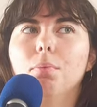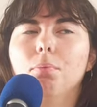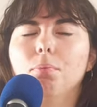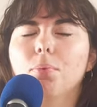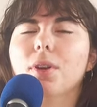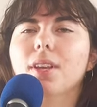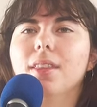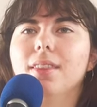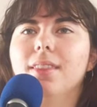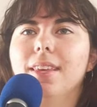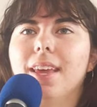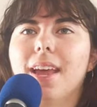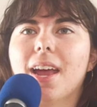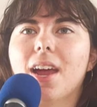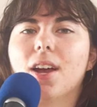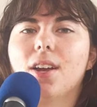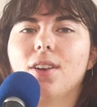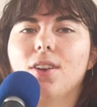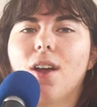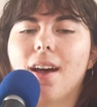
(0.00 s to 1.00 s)
breathe the
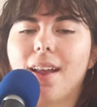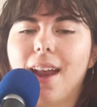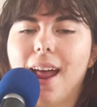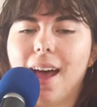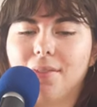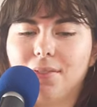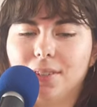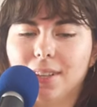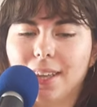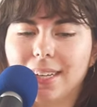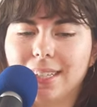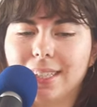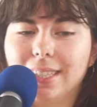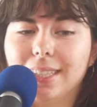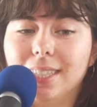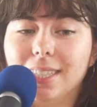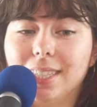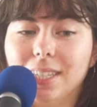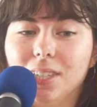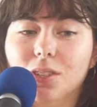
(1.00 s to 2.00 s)
air and not have to, like,
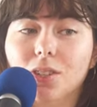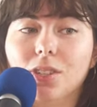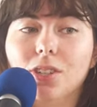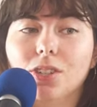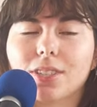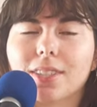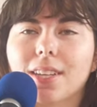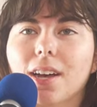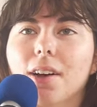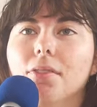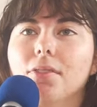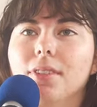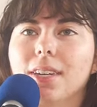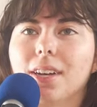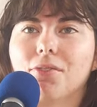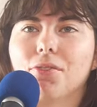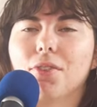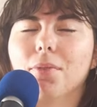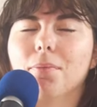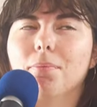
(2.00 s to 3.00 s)
steel yourself to
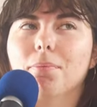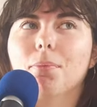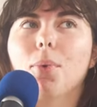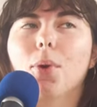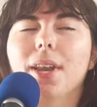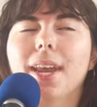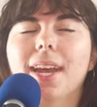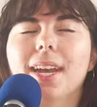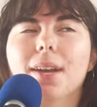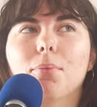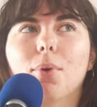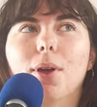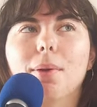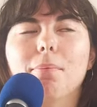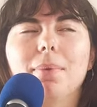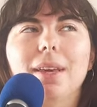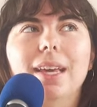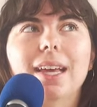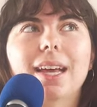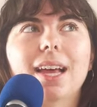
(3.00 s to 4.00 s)
get from point A to
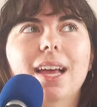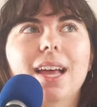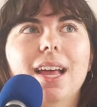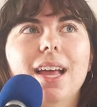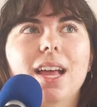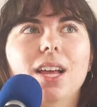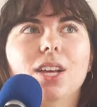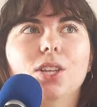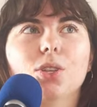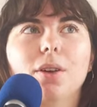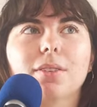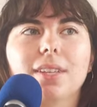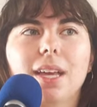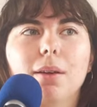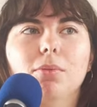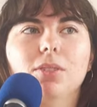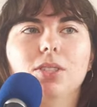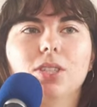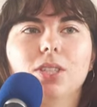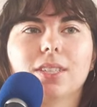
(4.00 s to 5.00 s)
point B. So I was
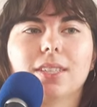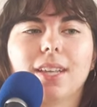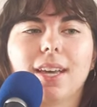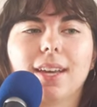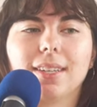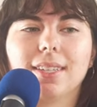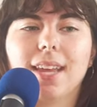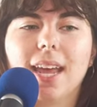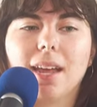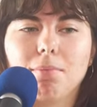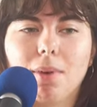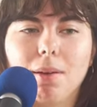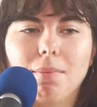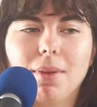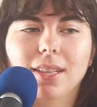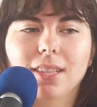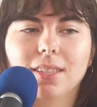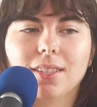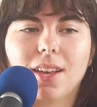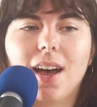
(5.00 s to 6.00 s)
able to just, like, take my
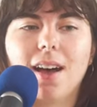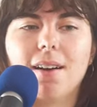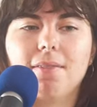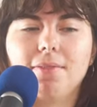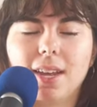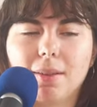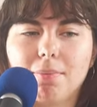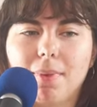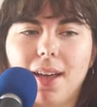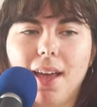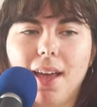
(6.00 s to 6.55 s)
mittens off, take my